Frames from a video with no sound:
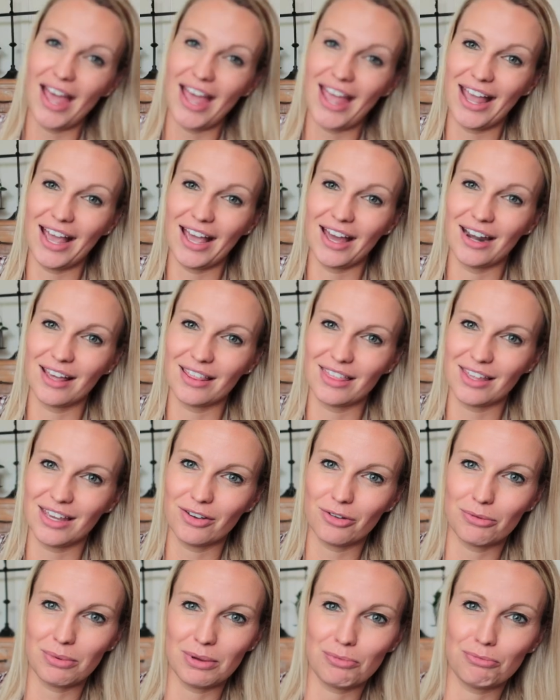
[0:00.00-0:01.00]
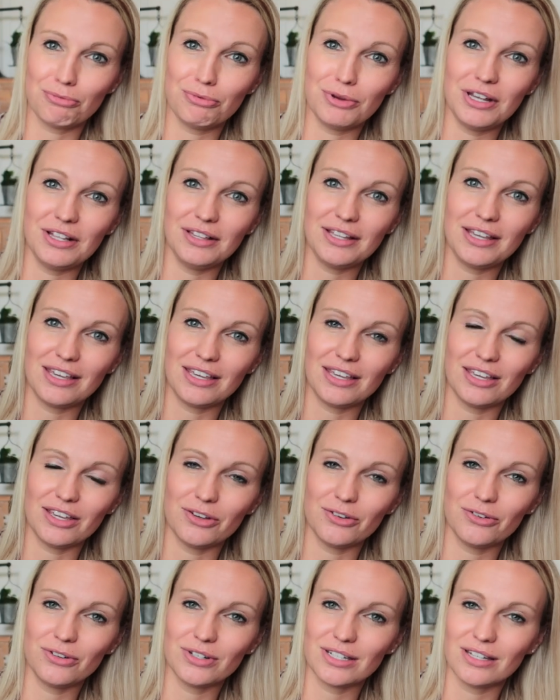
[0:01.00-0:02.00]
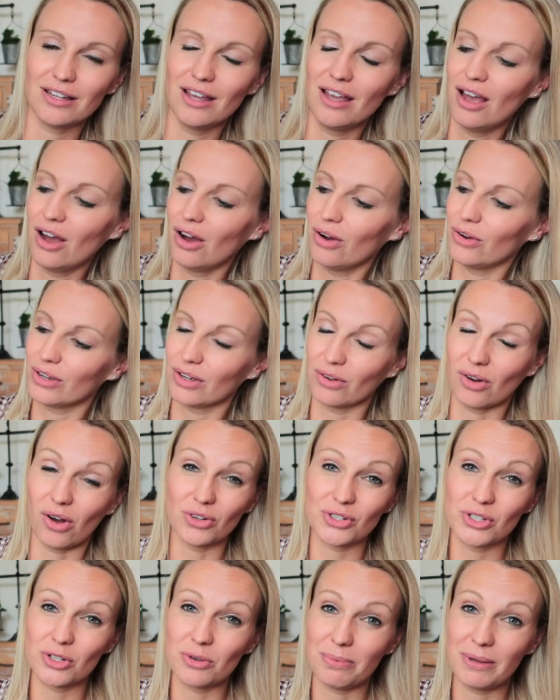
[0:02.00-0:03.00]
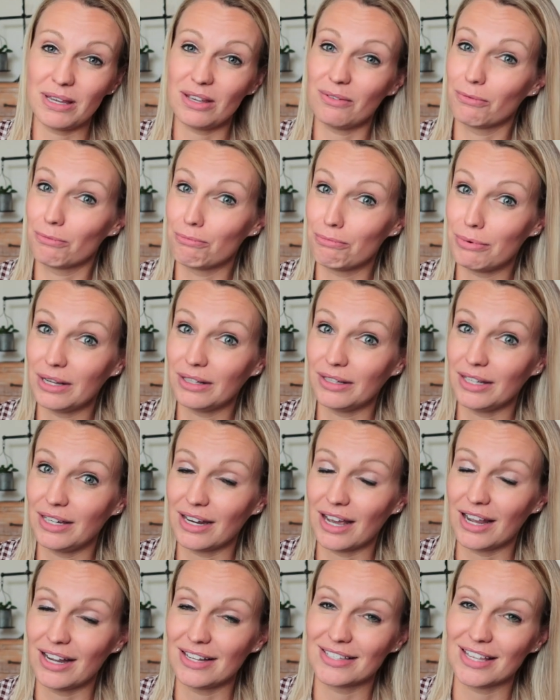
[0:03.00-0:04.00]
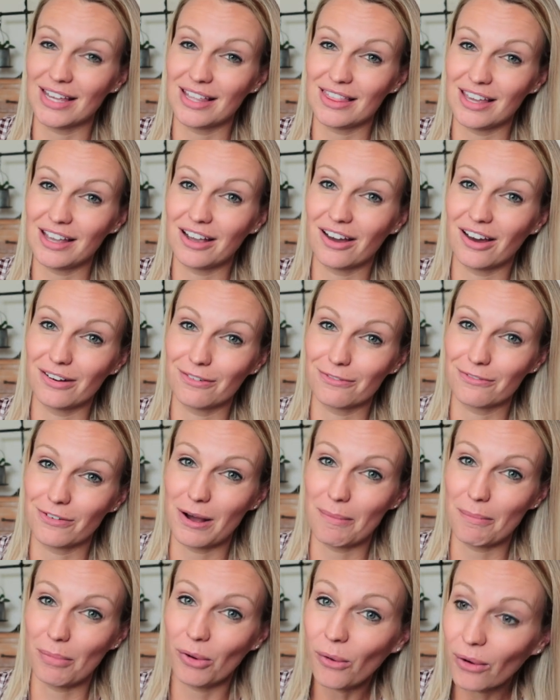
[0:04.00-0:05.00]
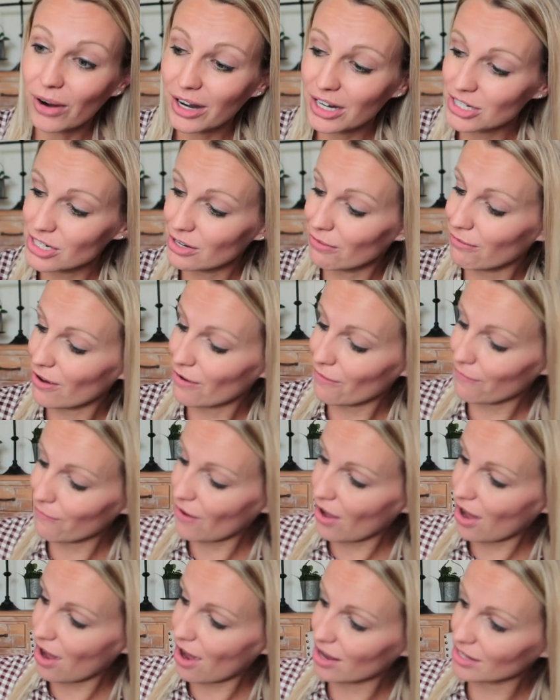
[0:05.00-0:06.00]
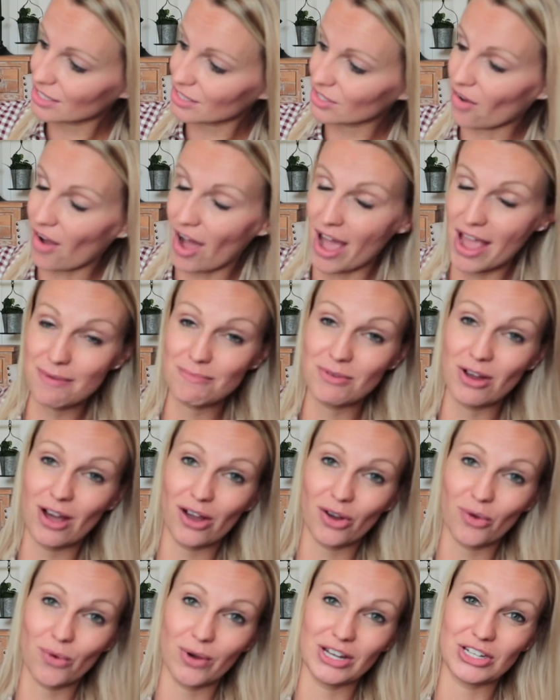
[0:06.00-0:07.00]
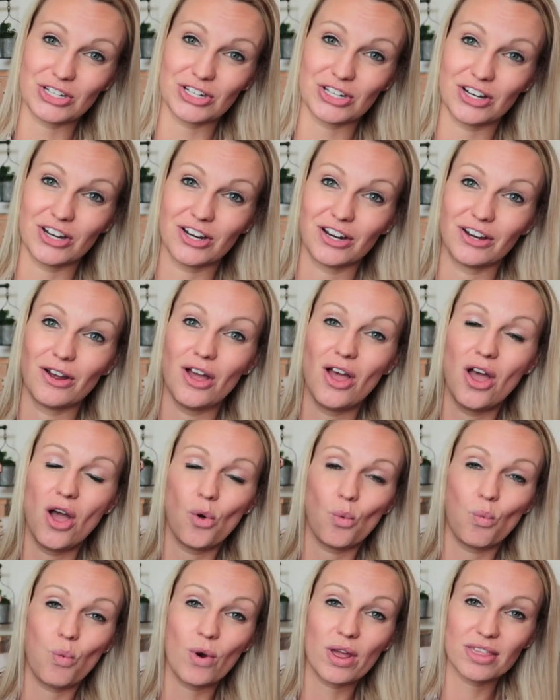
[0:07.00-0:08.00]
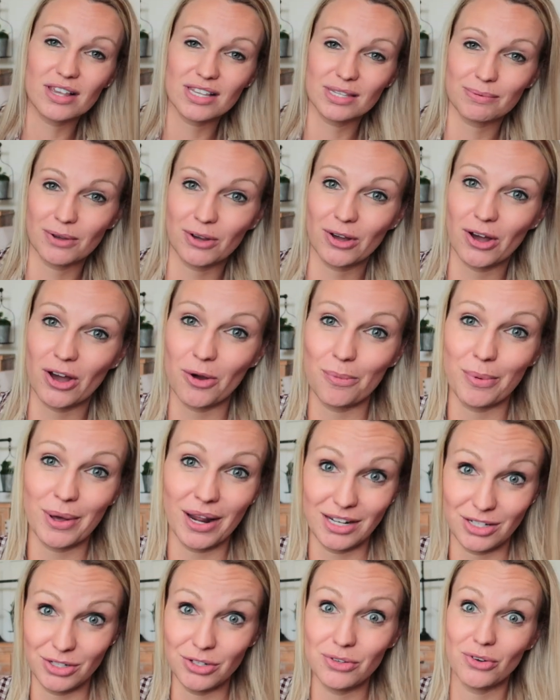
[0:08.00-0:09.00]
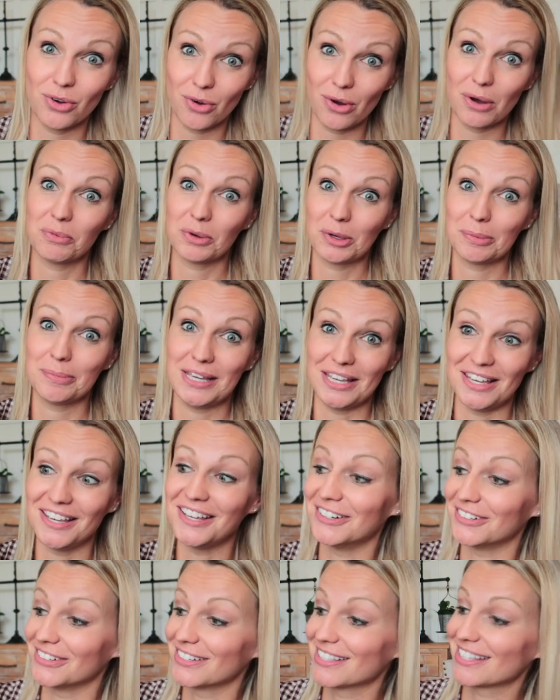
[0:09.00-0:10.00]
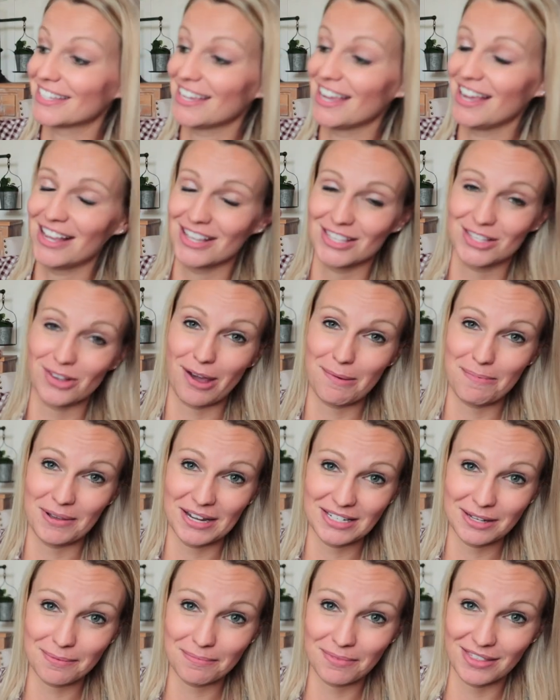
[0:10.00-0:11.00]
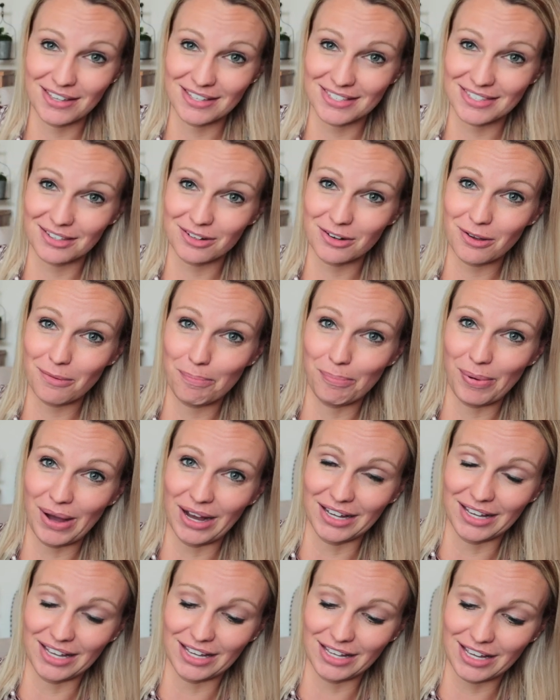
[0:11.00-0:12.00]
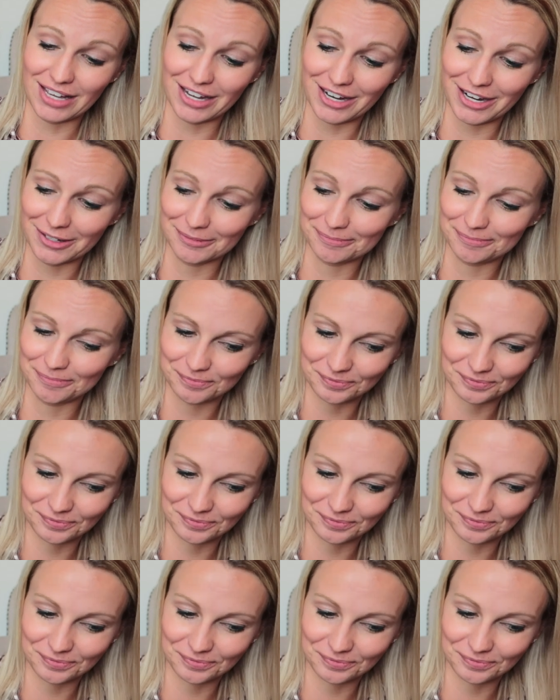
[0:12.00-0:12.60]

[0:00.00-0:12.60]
And I think it would be really cute also be really nice I think on a front porch for fall so I'm not quite sure where this will go but I do know it will be used so I picked up this little bucket here